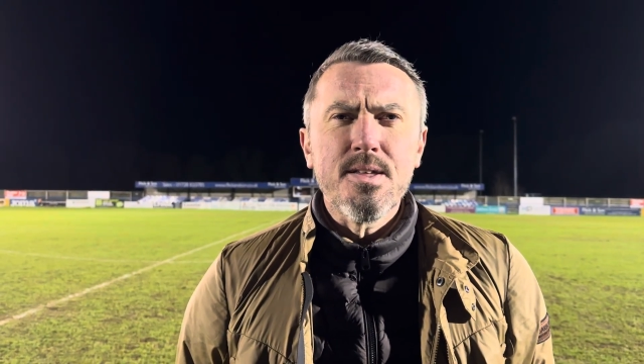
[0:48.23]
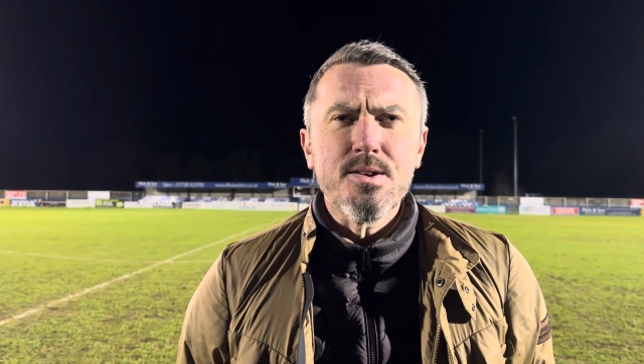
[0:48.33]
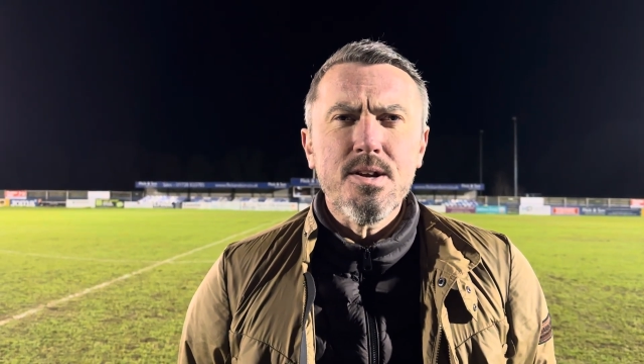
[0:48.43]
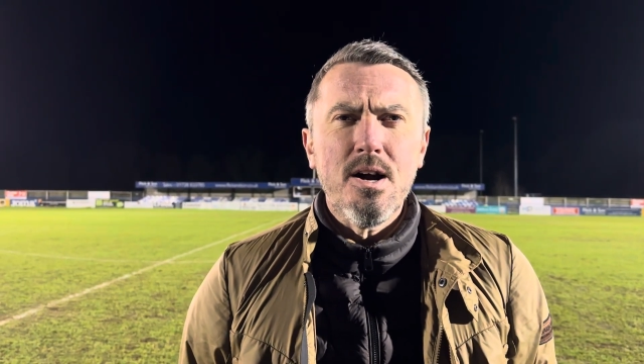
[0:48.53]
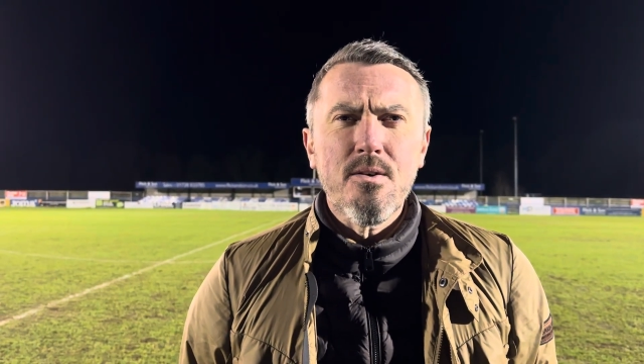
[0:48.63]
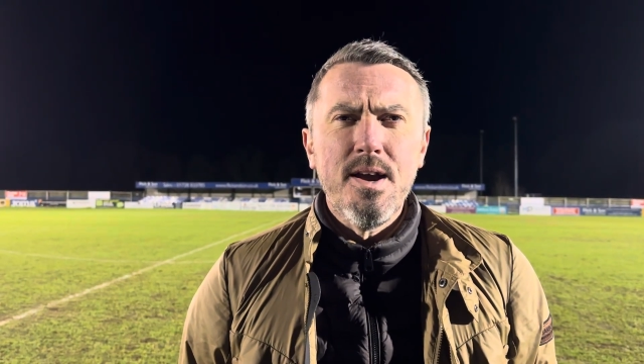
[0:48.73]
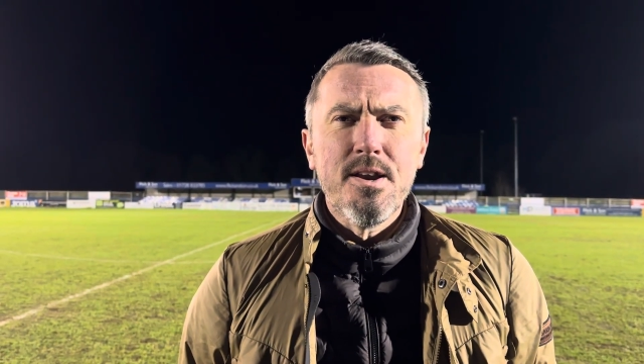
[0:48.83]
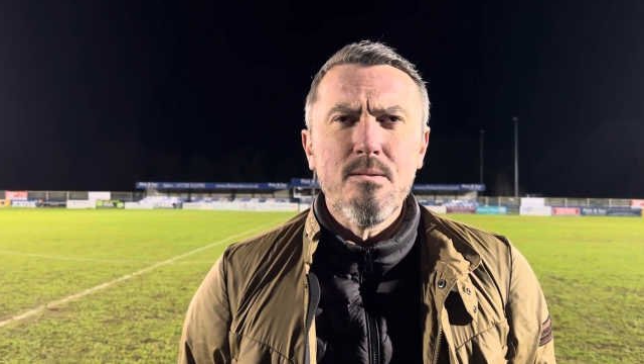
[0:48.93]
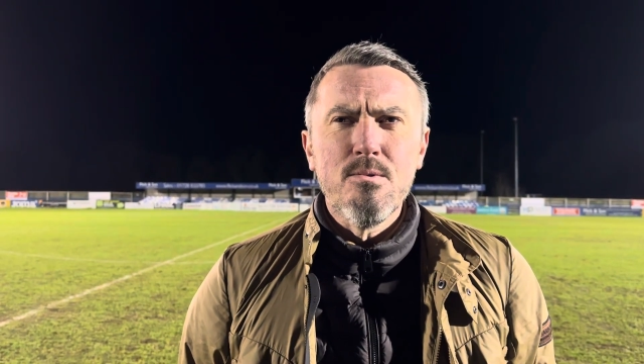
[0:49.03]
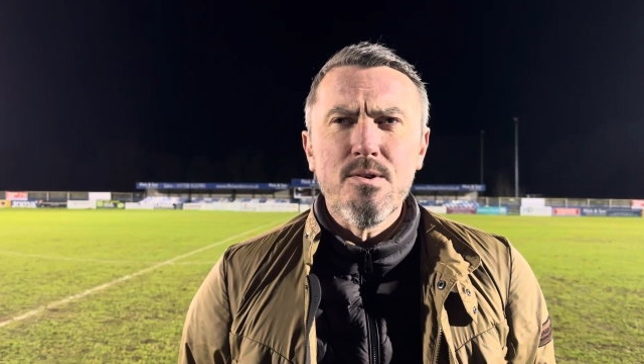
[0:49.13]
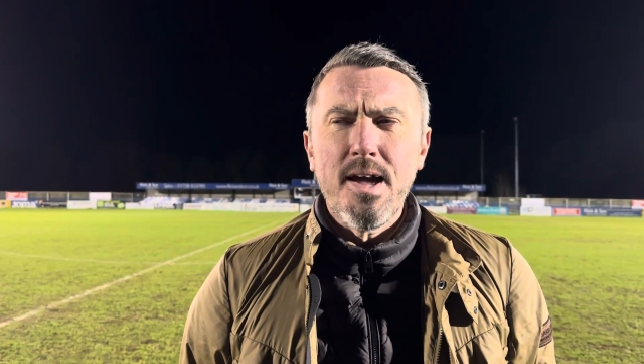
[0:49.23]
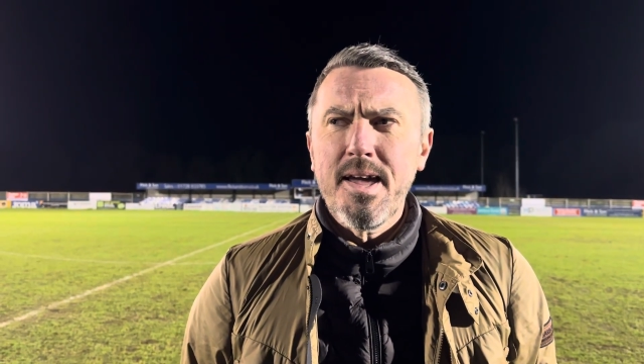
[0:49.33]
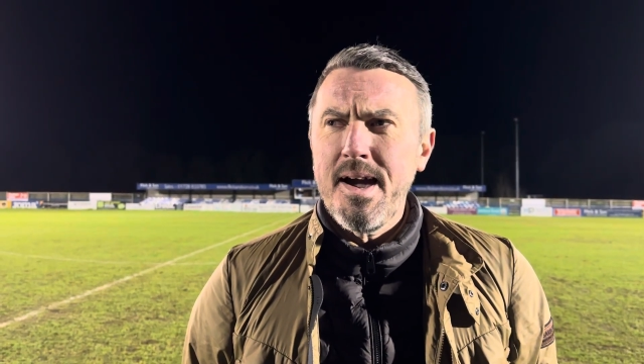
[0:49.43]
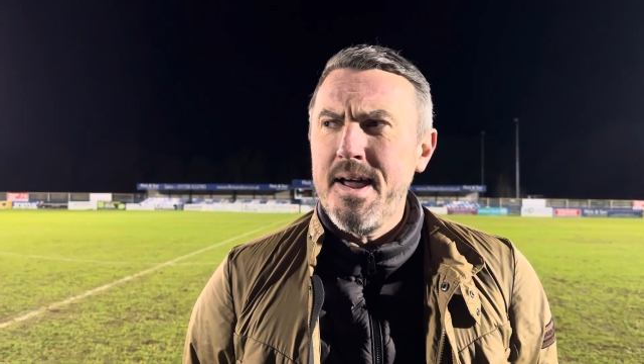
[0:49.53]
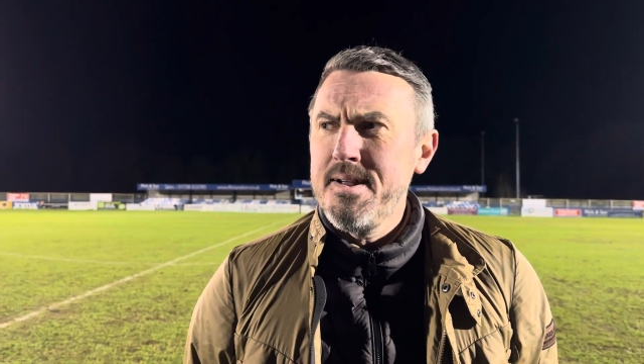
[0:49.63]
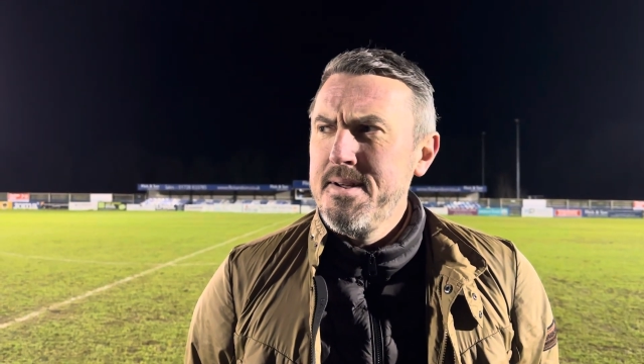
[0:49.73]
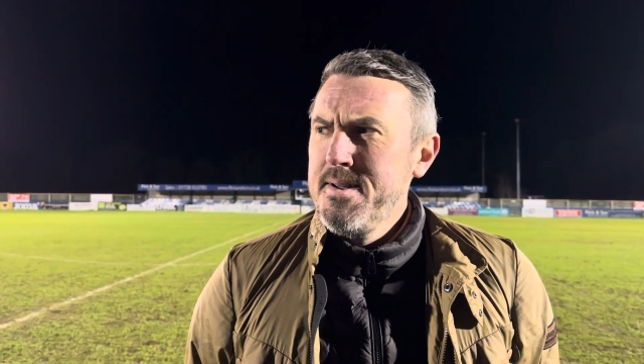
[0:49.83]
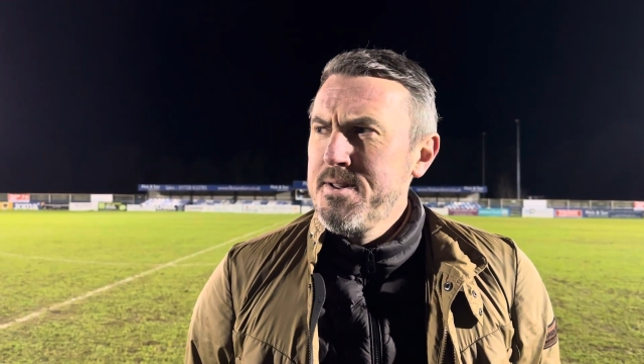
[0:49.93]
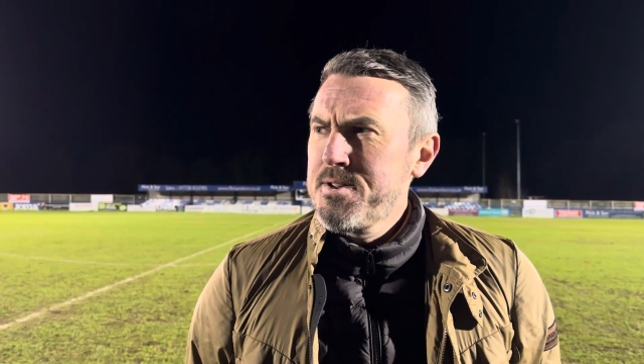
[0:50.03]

There's not a great deal more they can.